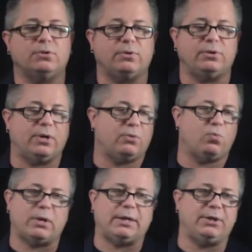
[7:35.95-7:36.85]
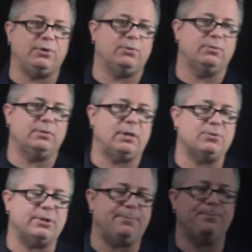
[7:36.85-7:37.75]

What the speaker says: Right? You had one IQ, that was it.